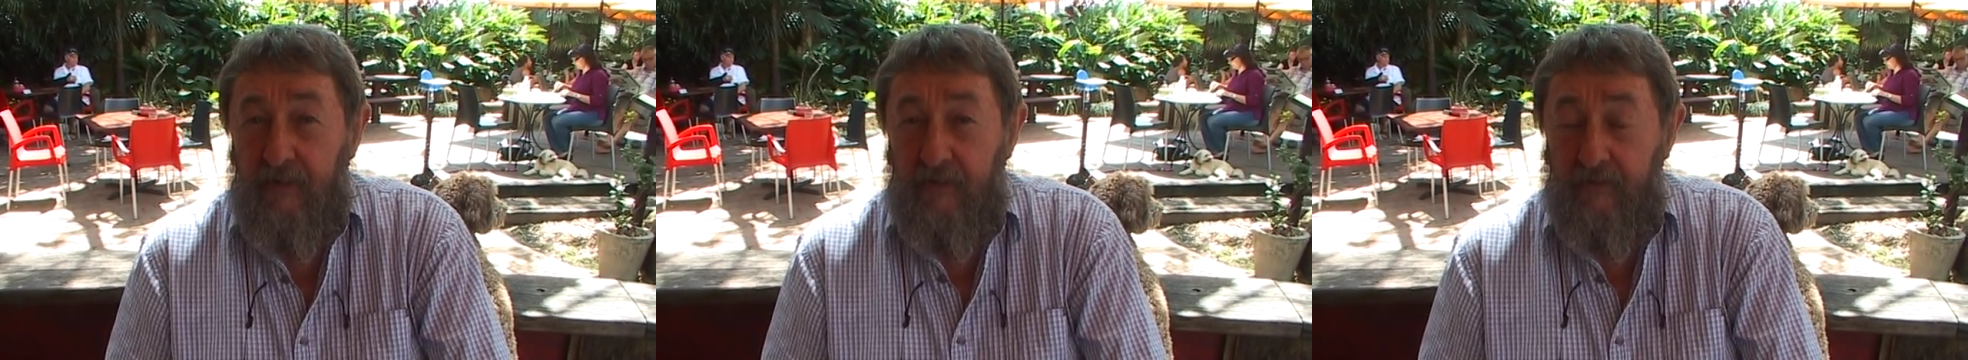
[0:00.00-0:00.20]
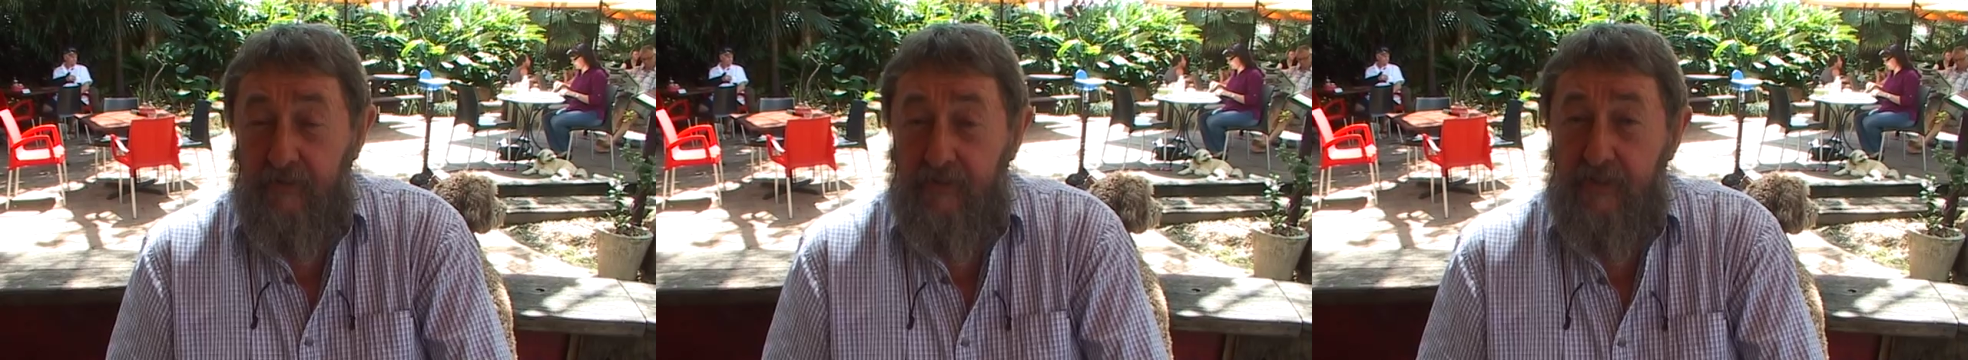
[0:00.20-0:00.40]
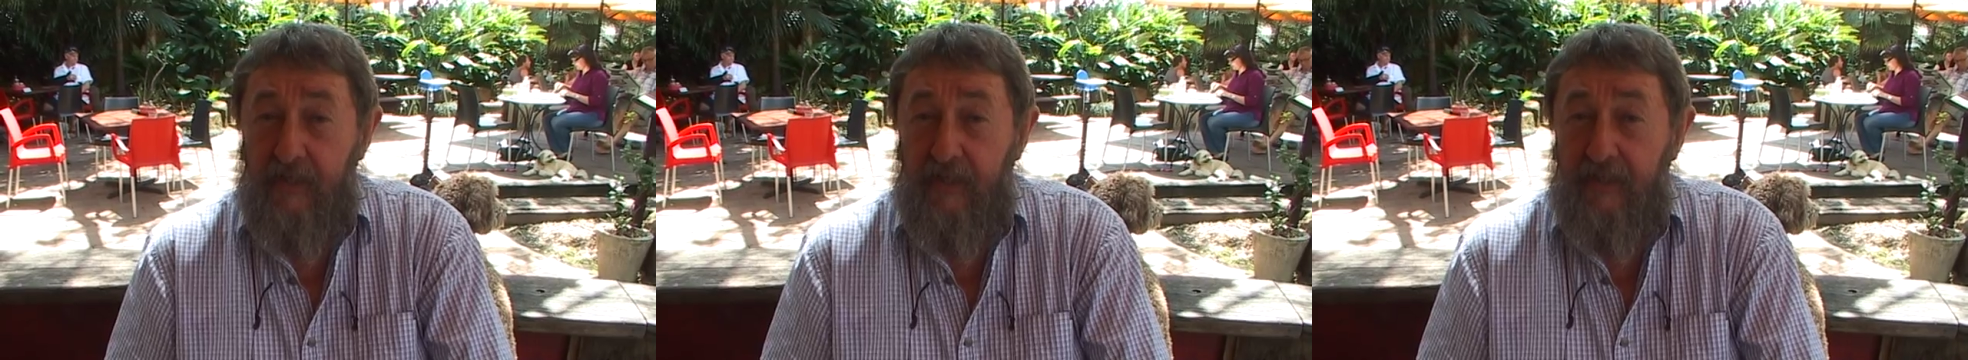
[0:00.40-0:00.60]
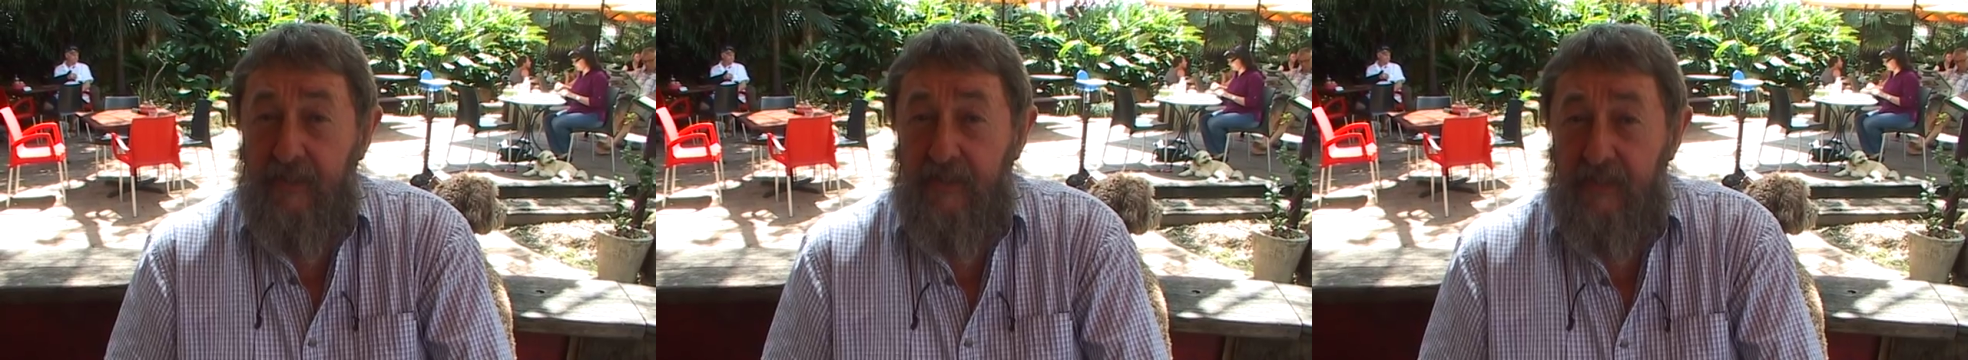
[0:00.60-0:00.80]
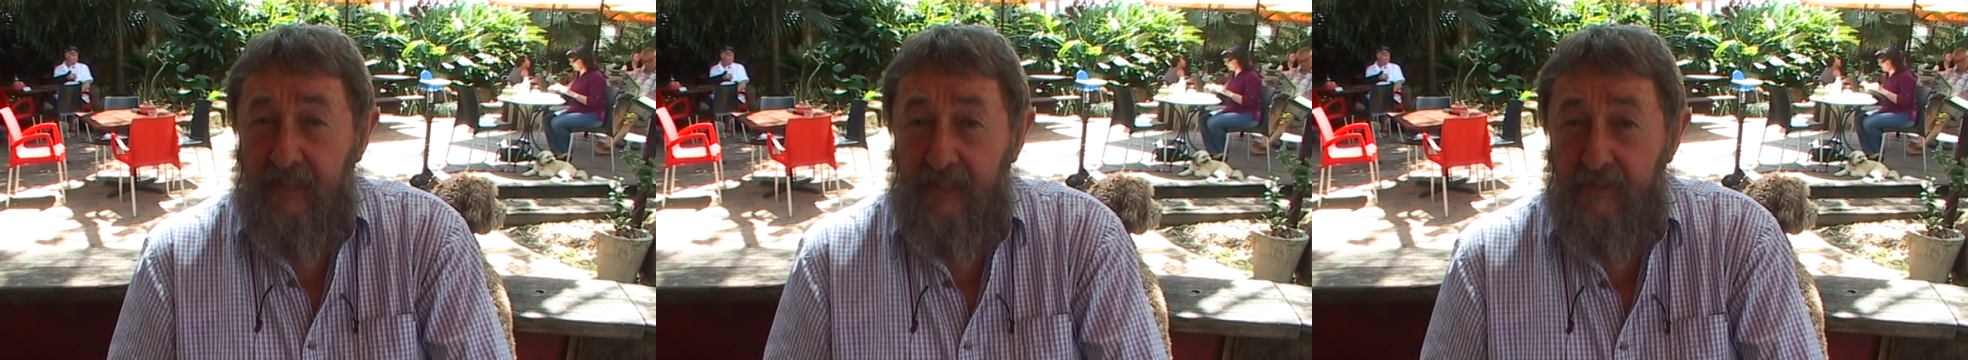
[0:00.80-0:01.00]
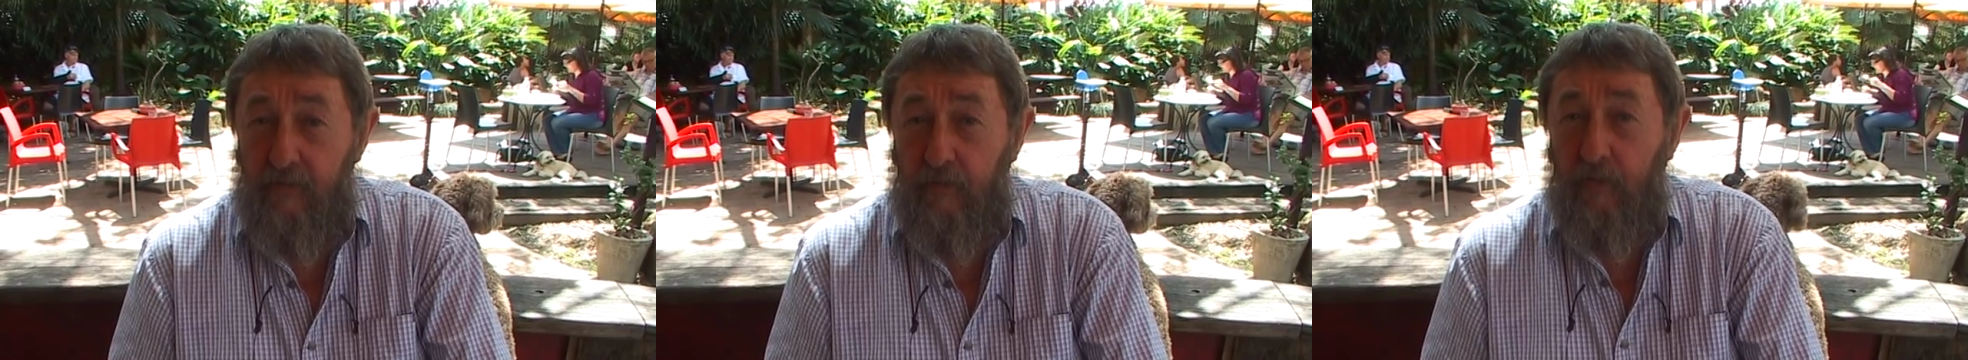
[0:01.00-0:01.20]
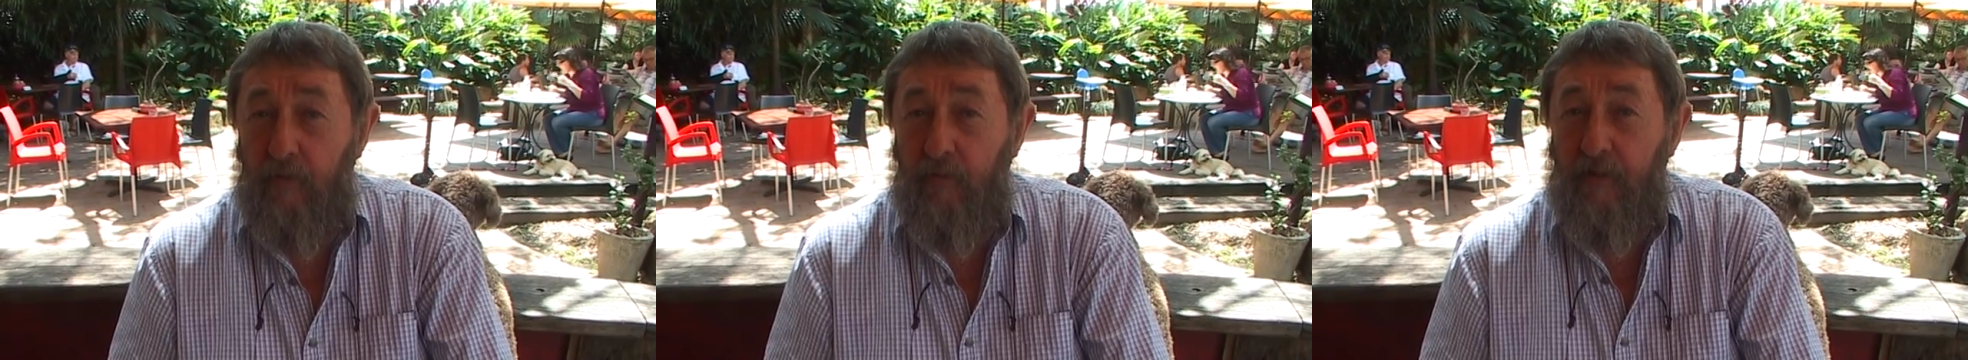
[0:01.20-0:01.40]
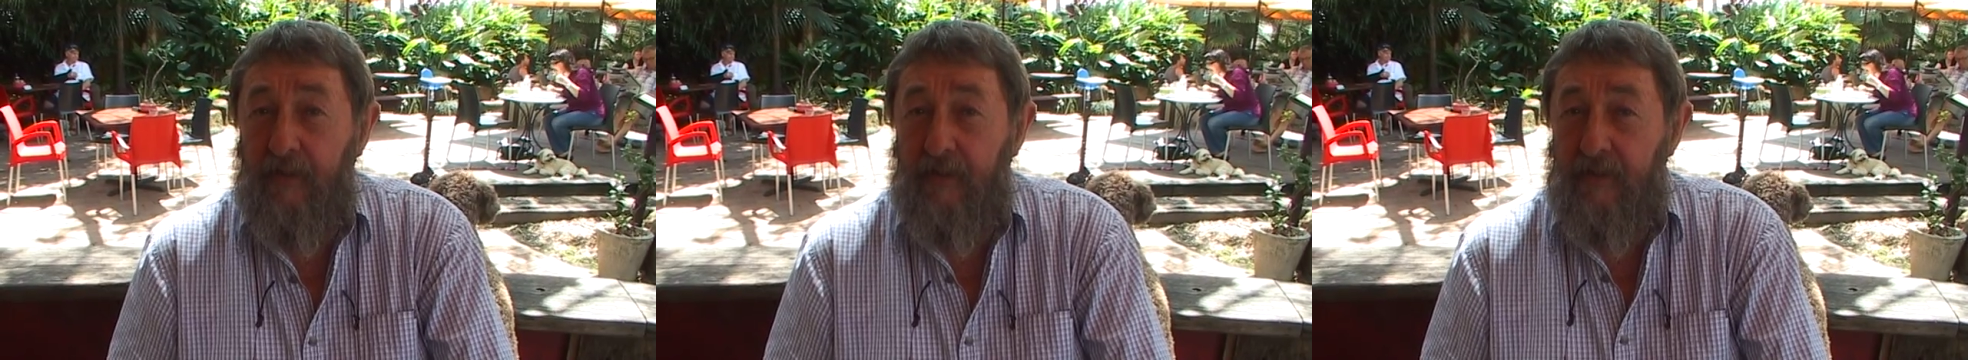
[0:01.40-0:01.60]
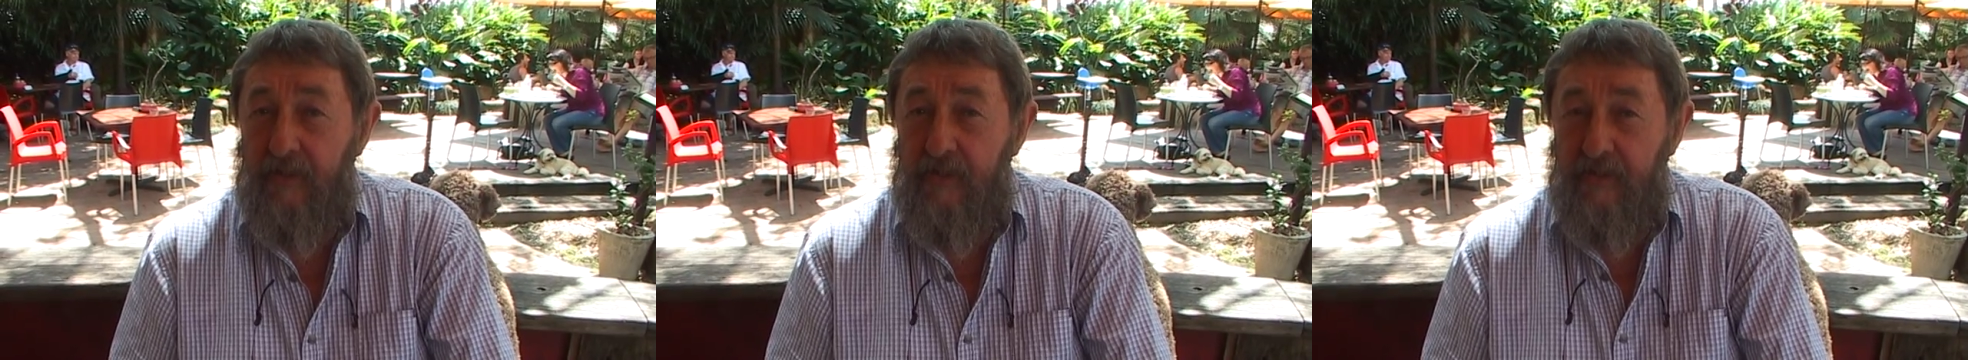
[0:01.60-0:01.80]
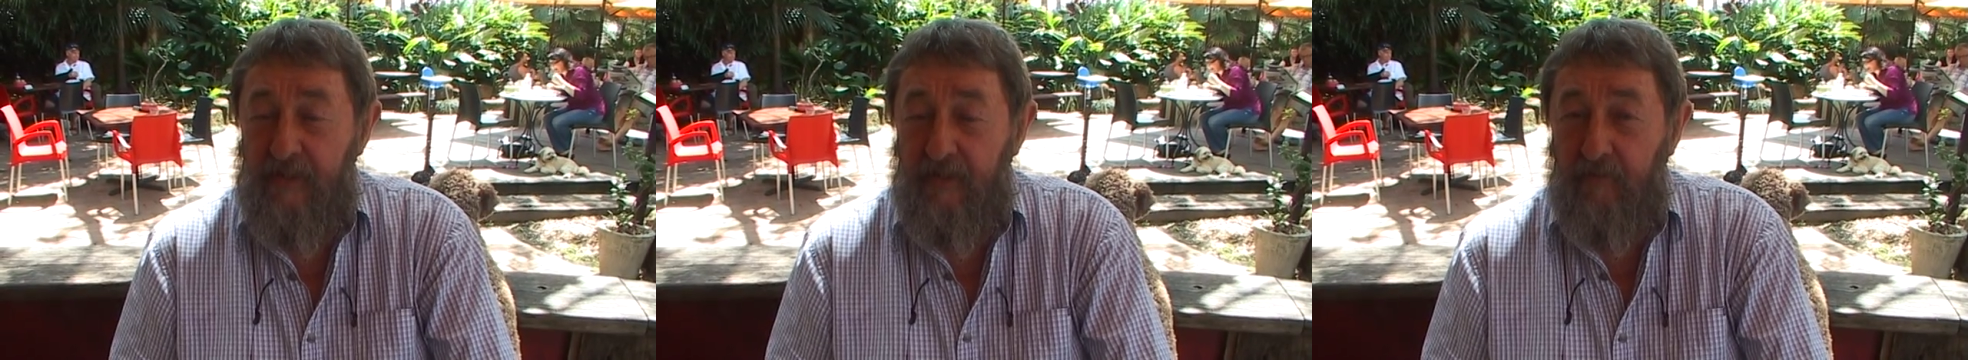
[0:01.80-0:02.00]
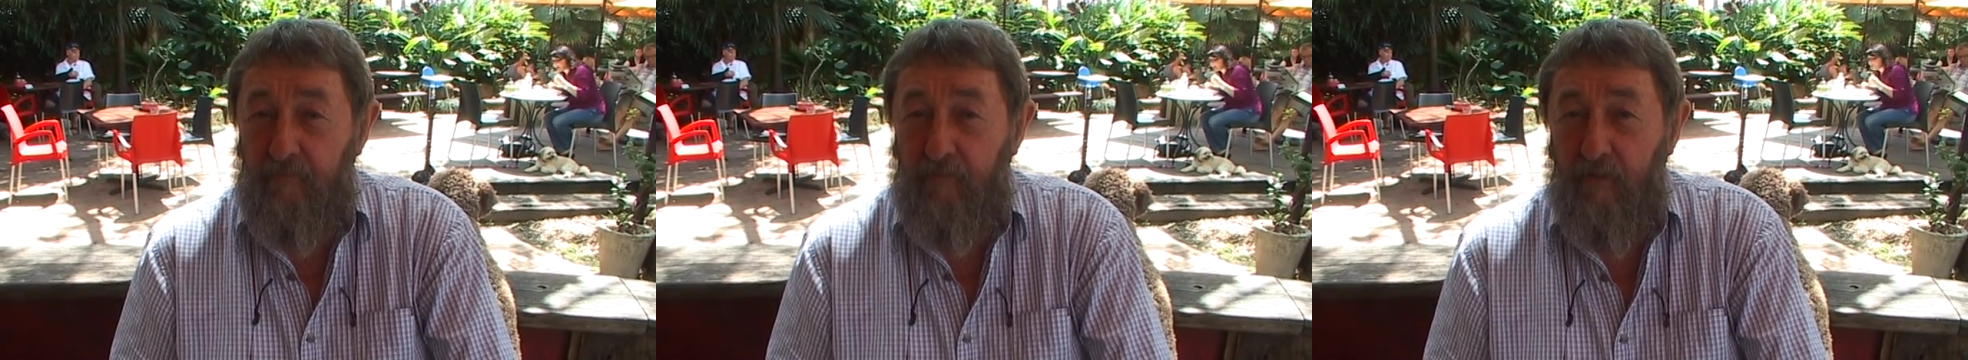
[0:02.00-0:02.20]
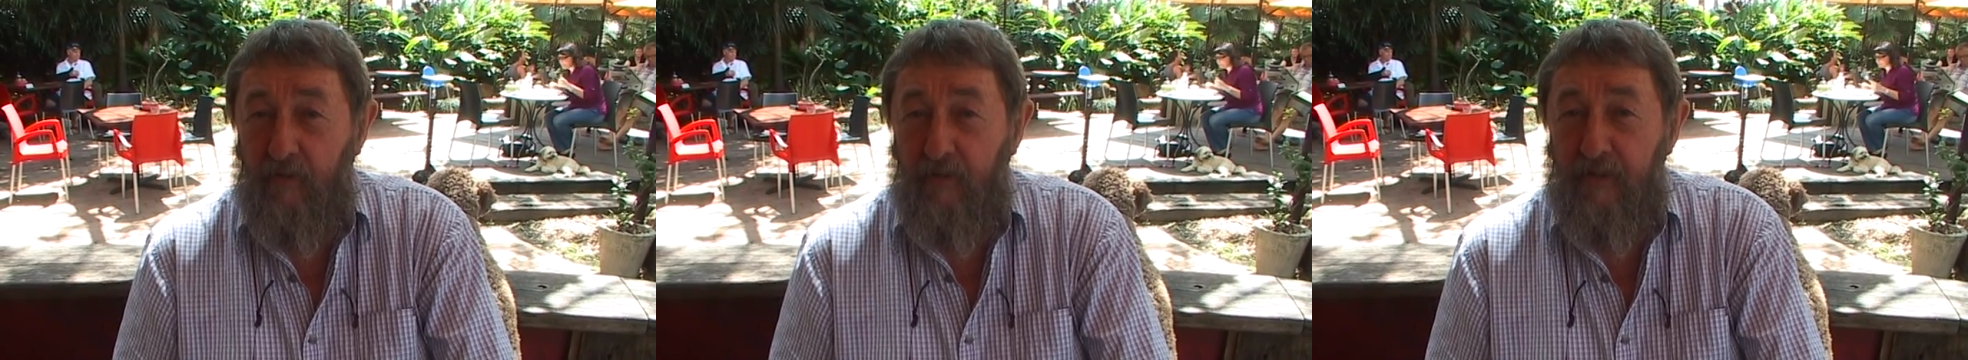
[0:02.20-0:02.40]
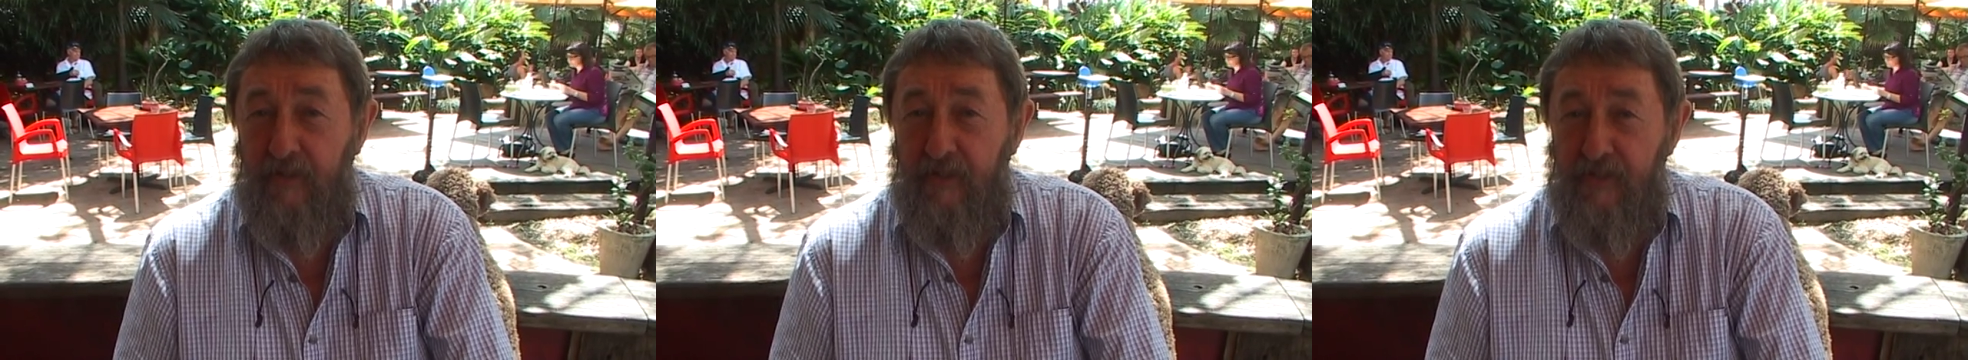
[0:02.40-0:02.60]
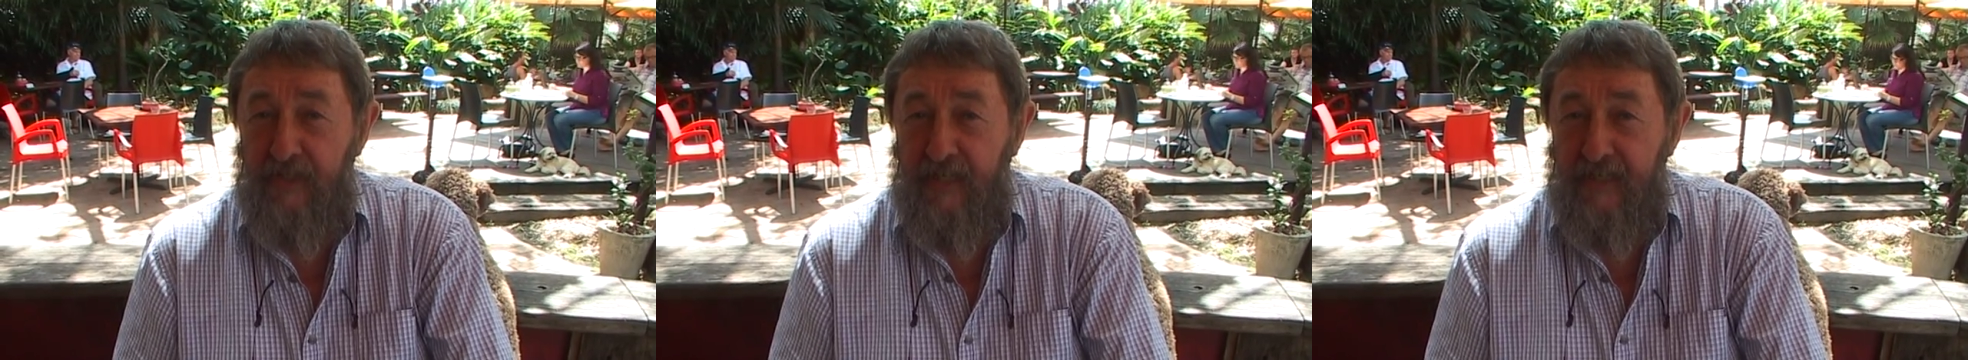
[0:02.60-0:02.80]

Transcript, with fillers: The states, as always, the employers,